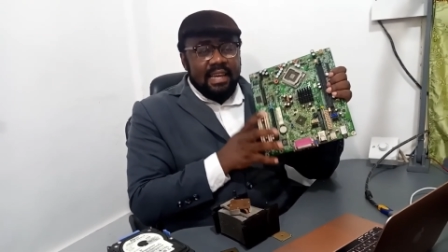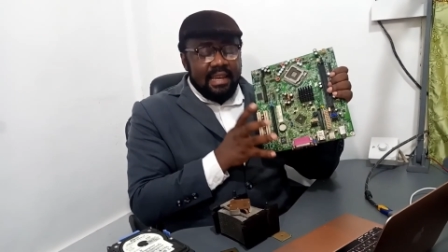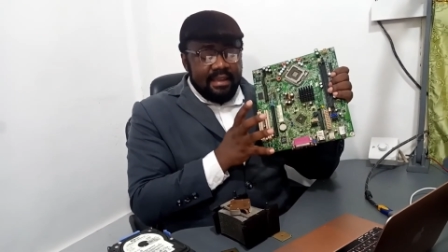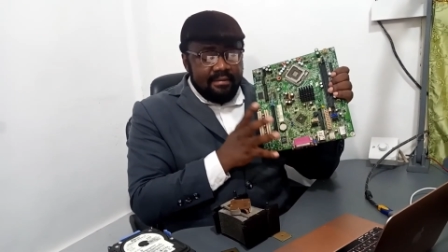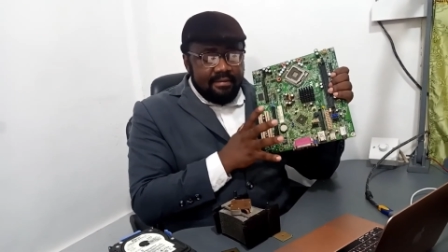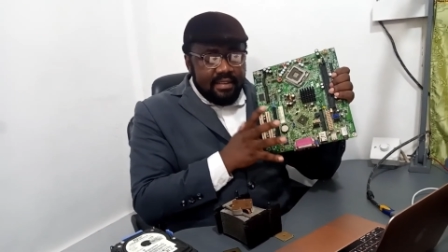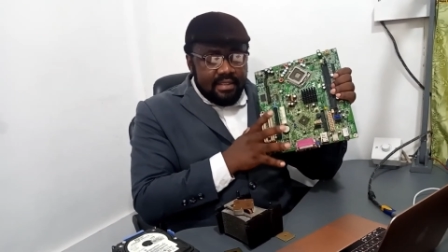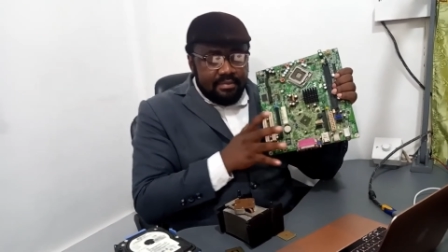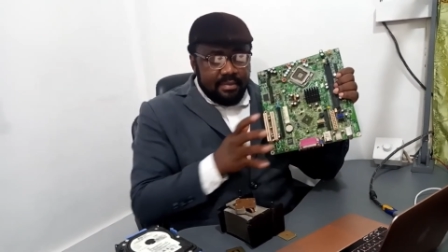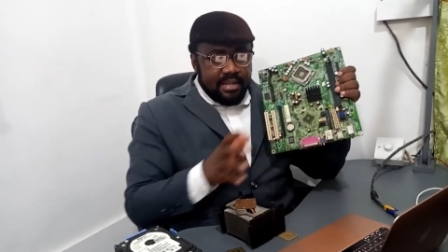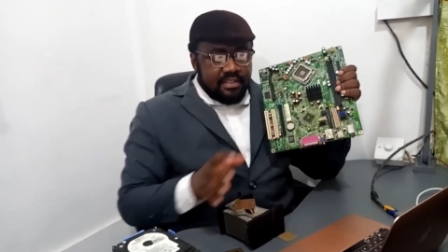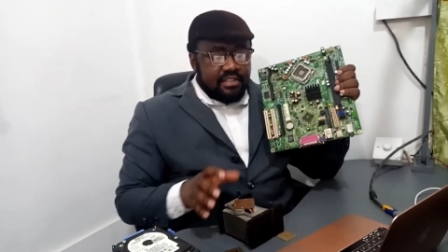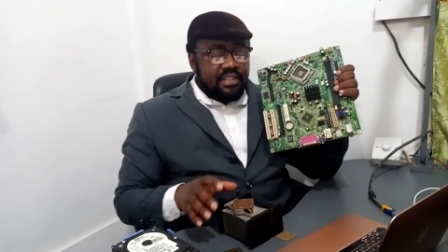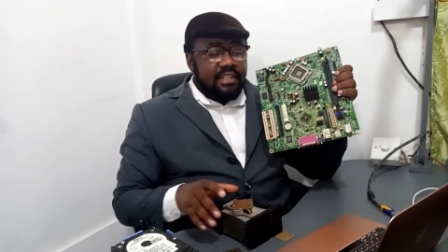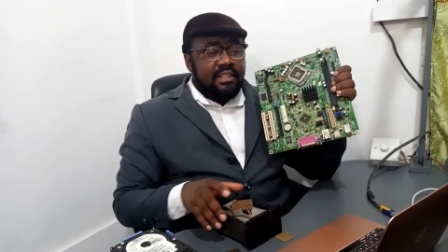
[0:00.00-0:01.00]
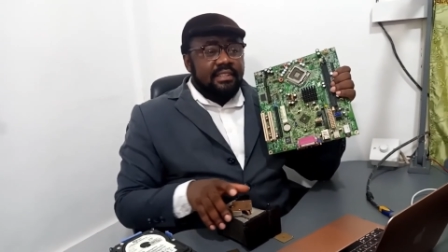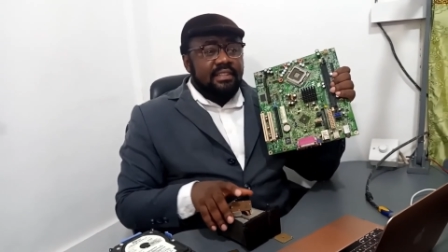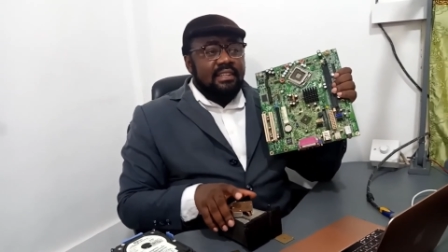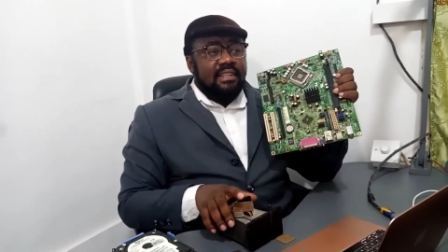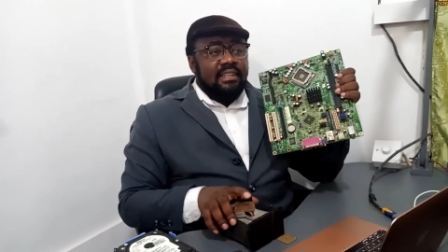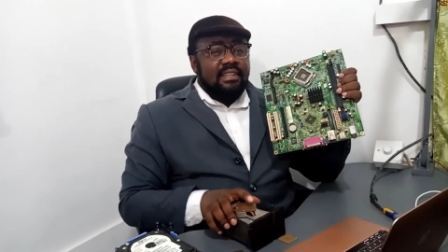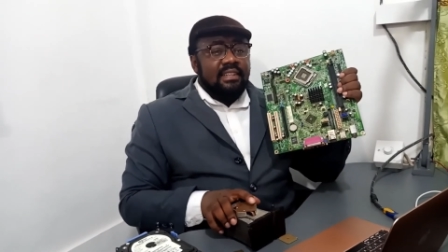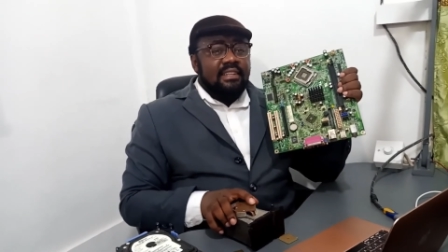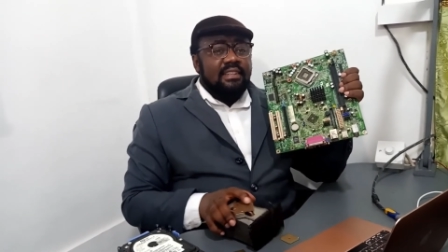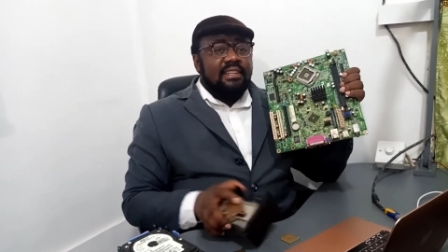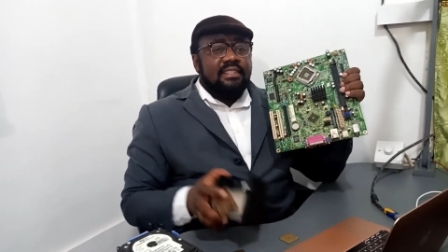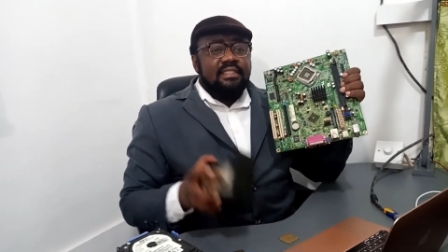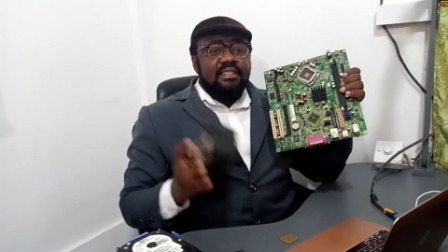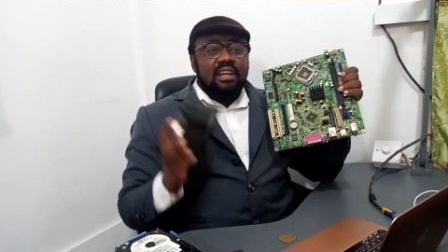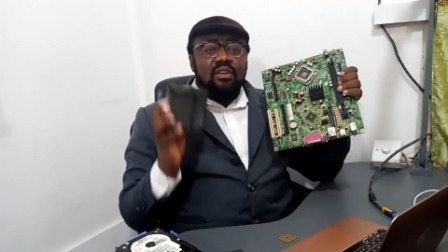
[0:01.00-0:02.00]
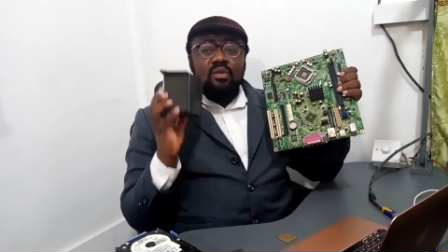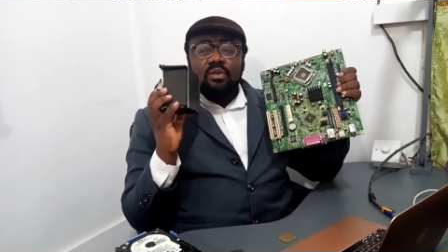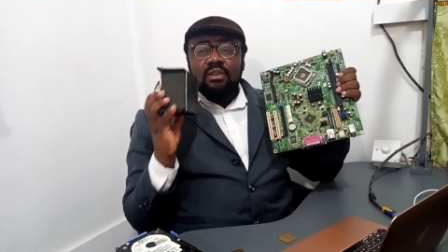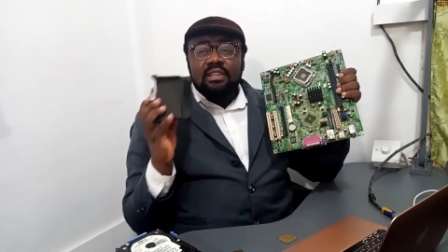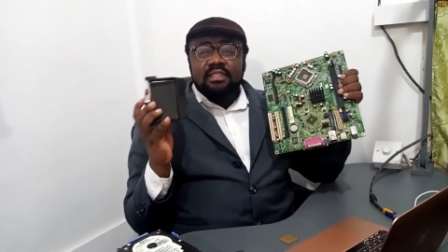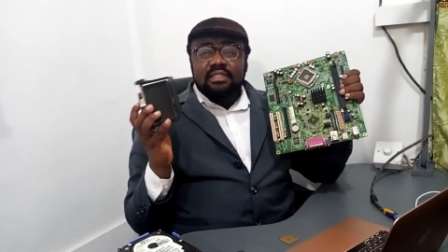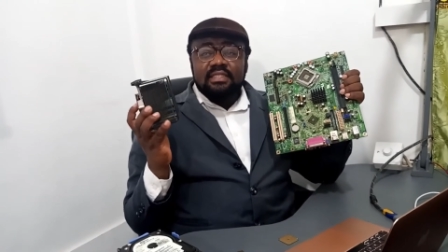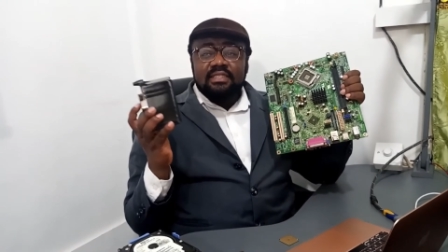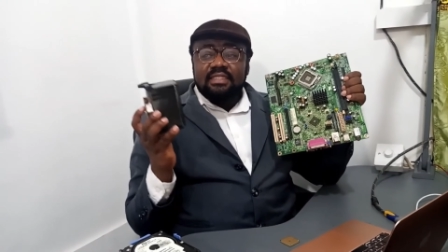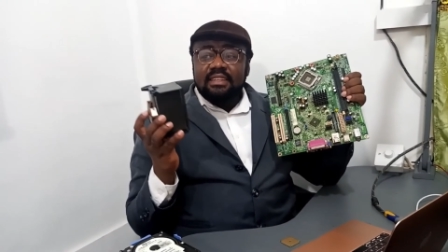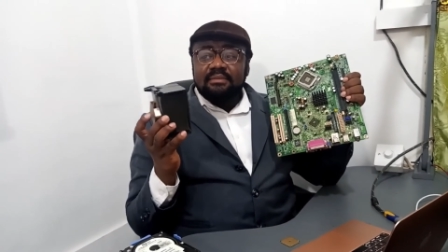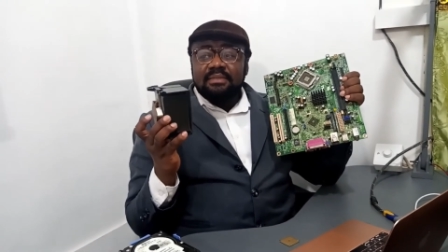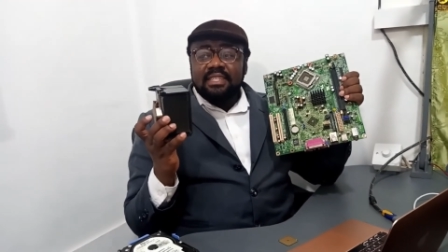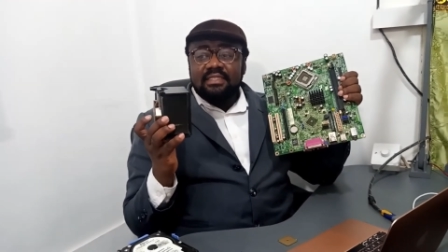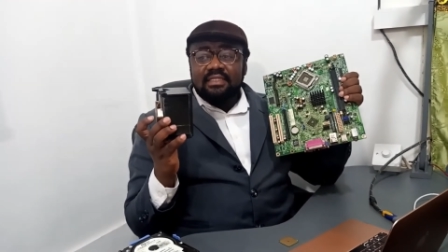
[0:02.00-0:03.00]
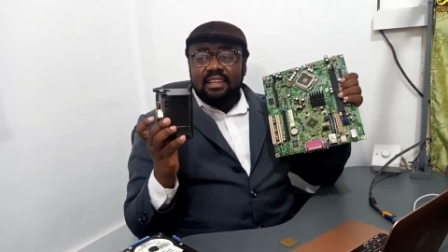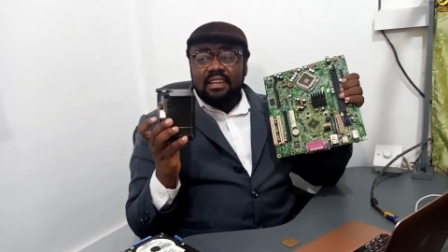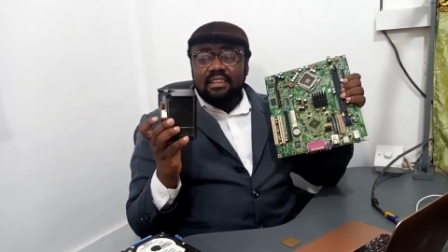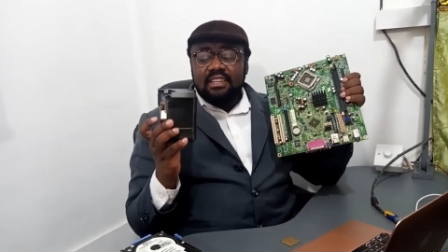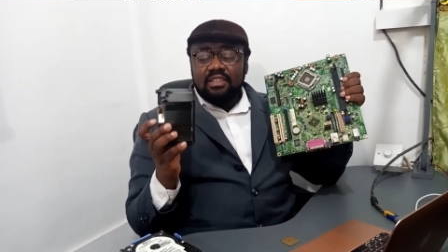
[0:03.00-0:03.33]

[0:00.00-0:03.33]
In this machine, this is a cooling system design.